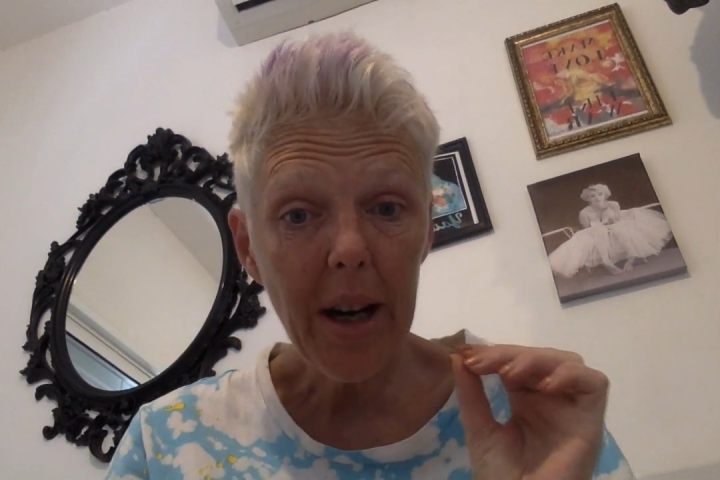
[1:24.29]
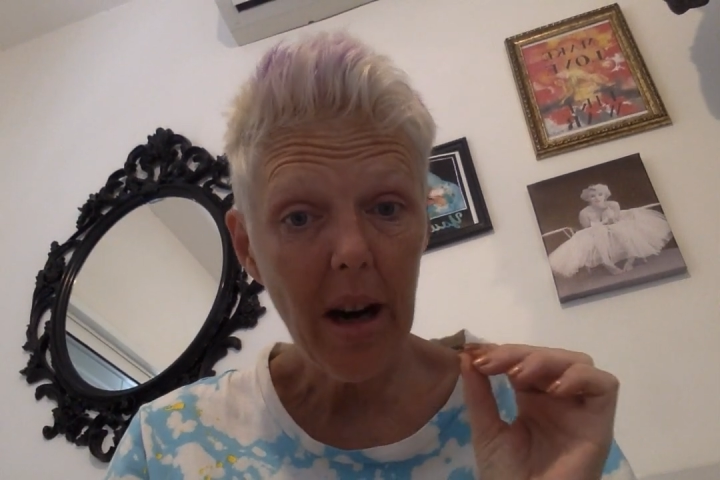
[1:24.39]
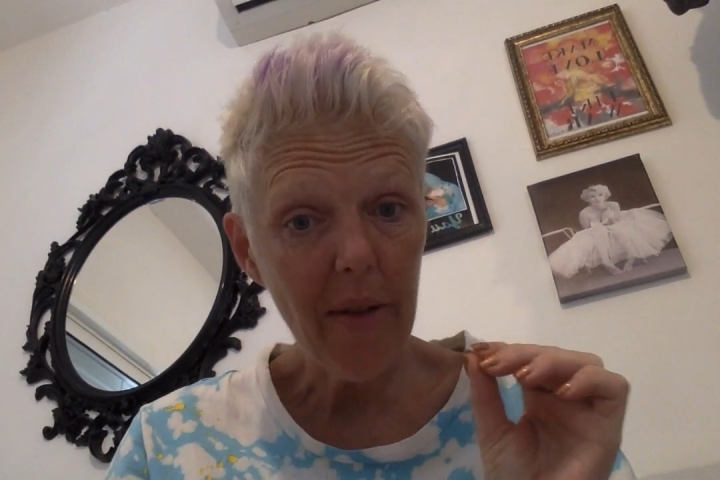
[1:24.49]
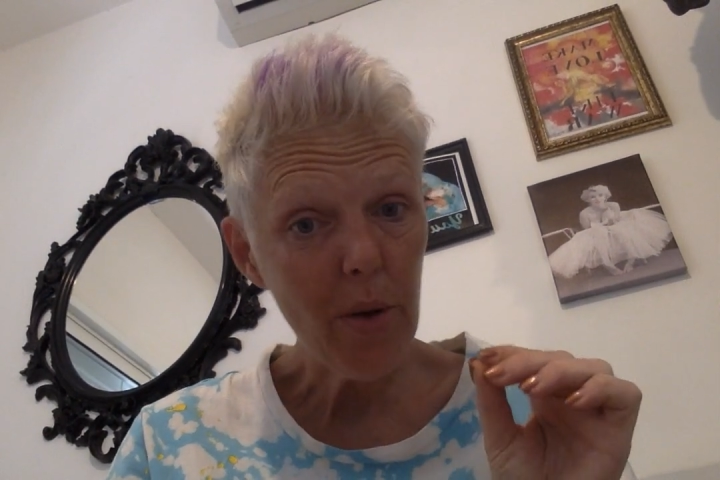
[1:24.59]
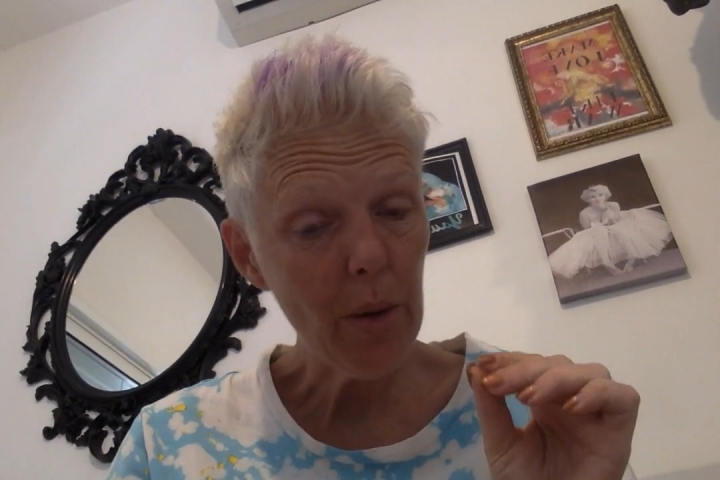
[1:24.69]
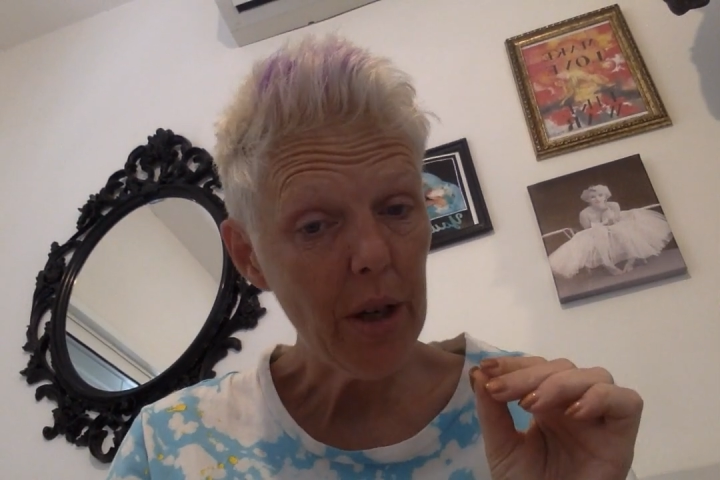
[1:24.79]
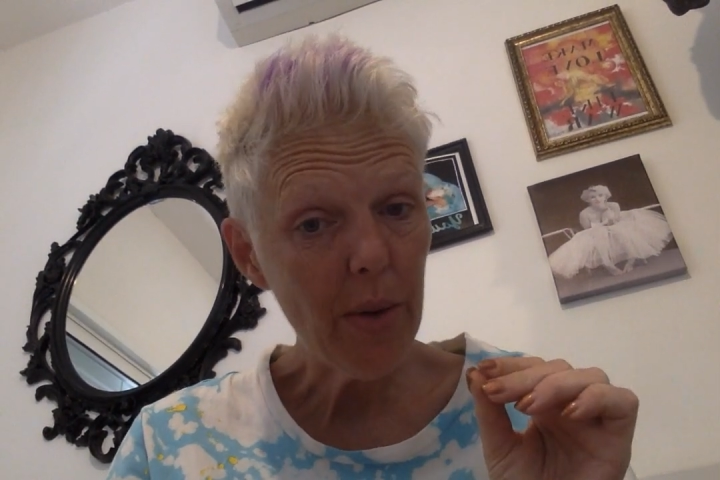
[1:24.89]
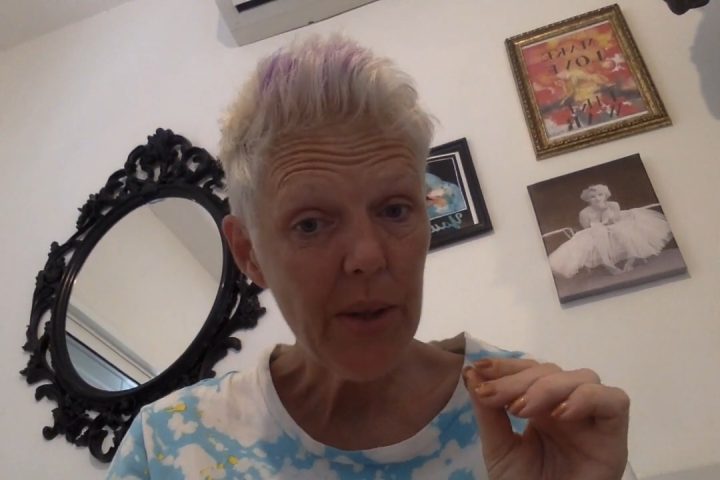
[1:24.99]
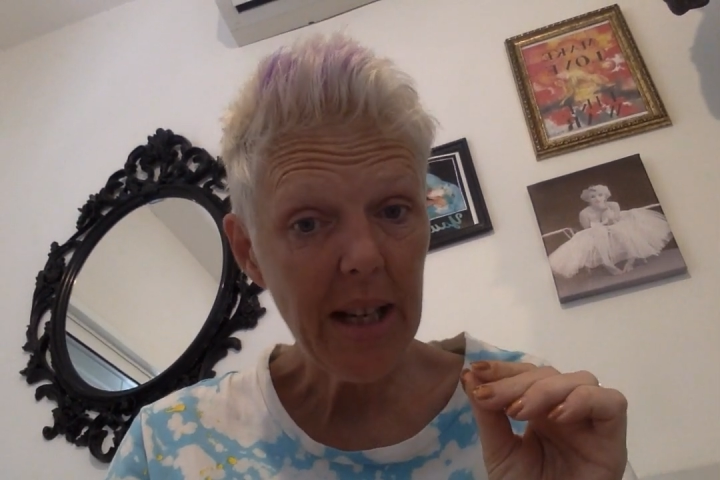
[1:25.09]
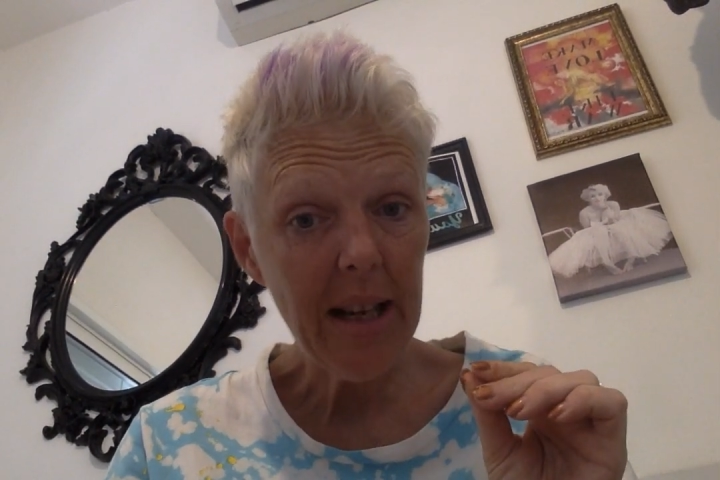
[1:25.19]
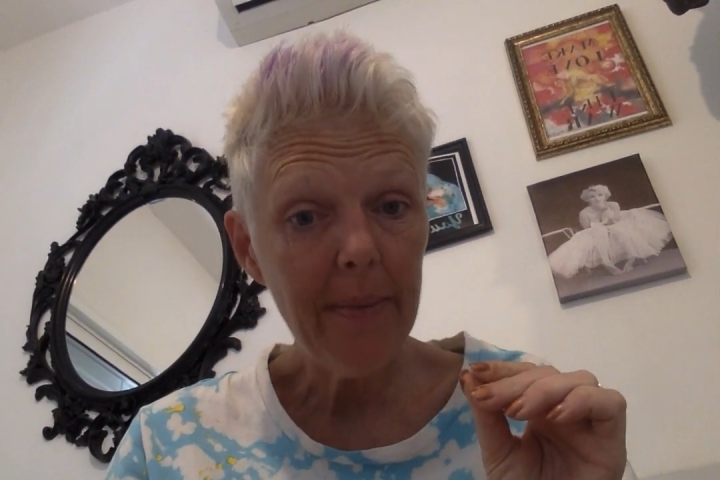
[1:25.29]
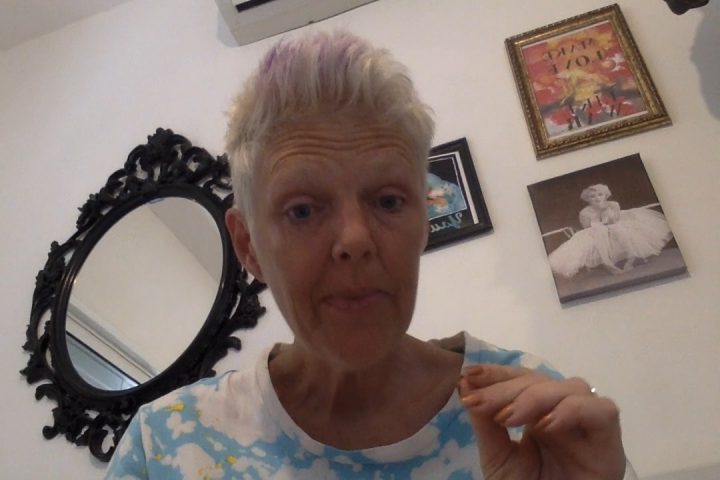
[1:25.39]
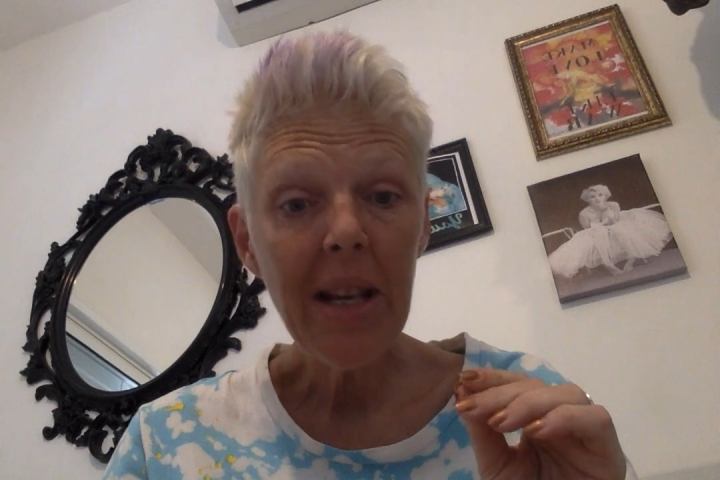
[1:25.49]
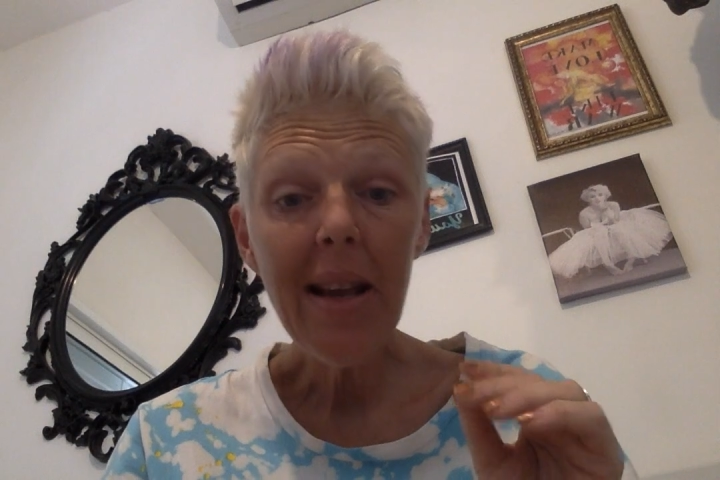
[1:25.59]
careful when using it.